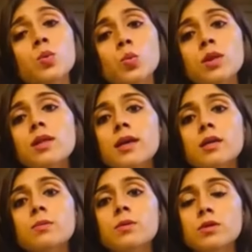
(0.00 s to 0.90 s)
will
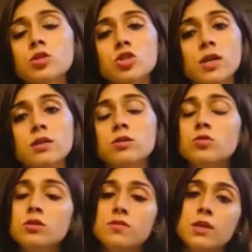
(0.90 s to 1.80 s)
help the child
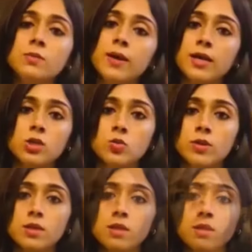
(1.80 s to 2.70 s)
to develop
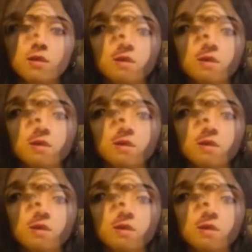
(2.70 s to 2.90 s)
adequately.